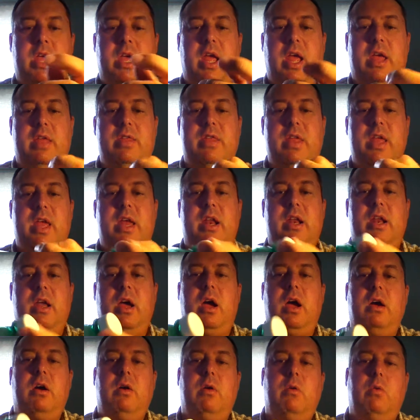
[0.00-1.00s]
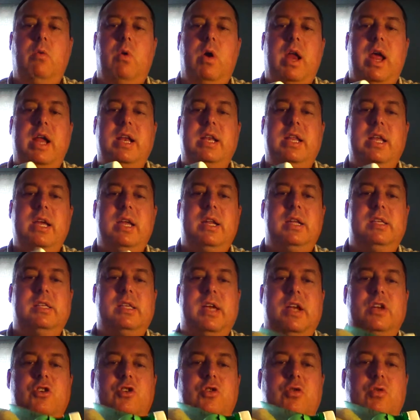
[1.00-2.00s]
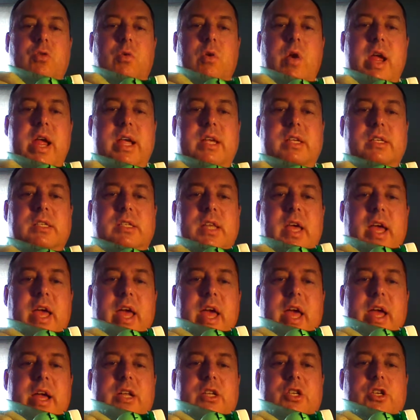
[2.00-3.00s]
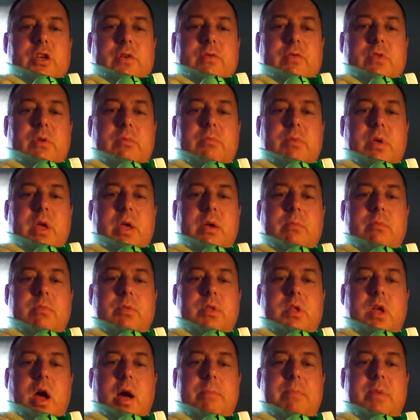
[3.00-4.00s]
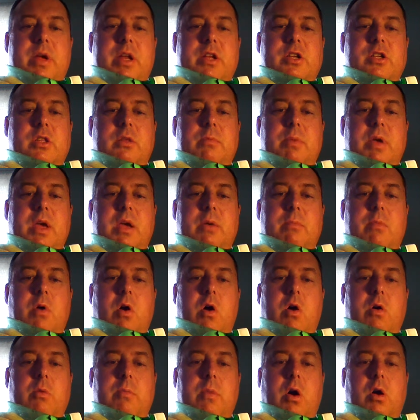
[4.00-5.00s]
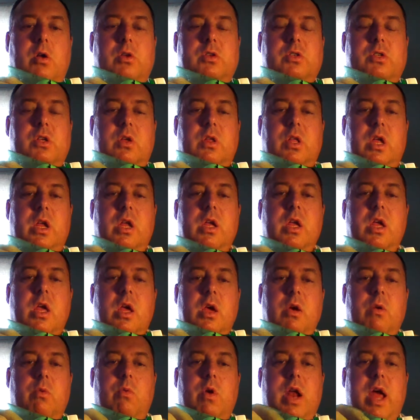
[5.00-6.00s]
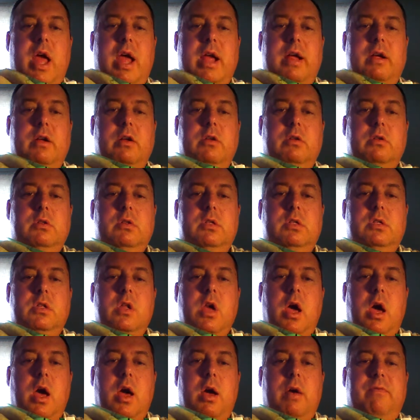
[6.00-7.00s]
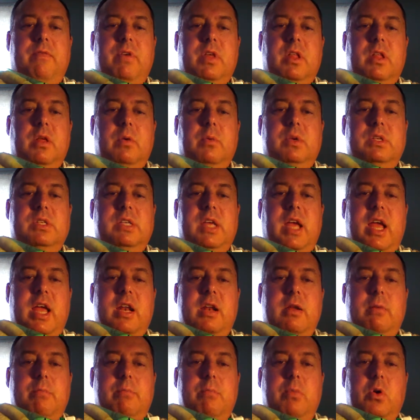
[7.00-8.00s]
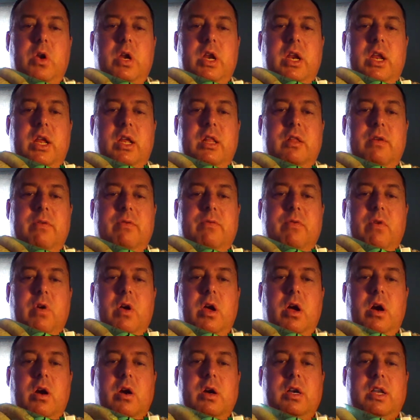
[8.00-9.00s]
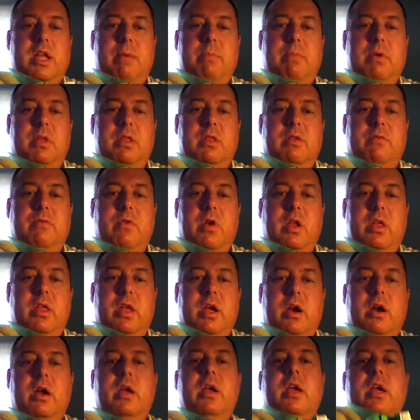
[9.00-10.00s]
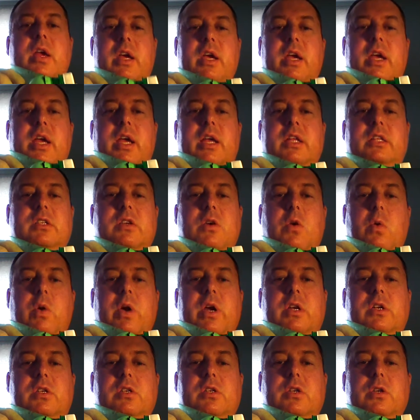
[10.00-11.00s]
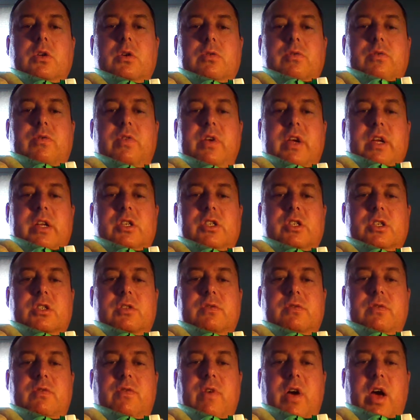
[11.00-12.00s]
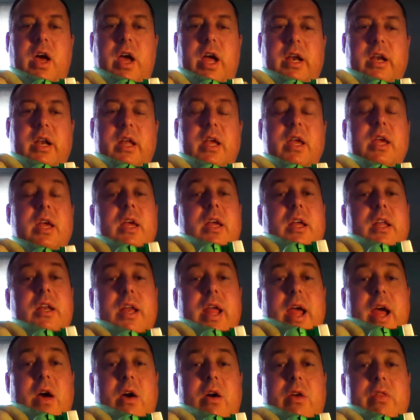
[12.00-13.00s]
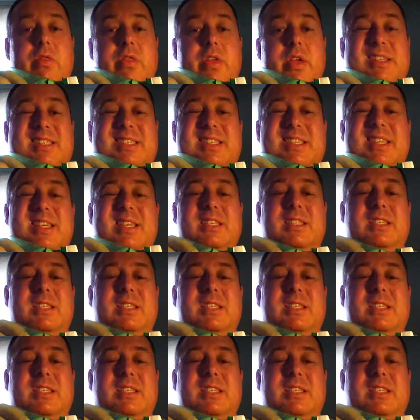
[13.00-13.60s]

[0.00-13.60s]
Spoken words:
and then what I did is I traced the edge of the top edge of the ping pong ball so that when I fill it with sand and put it in the front or tape it in the front of there, it's going to fit just fine. Now on this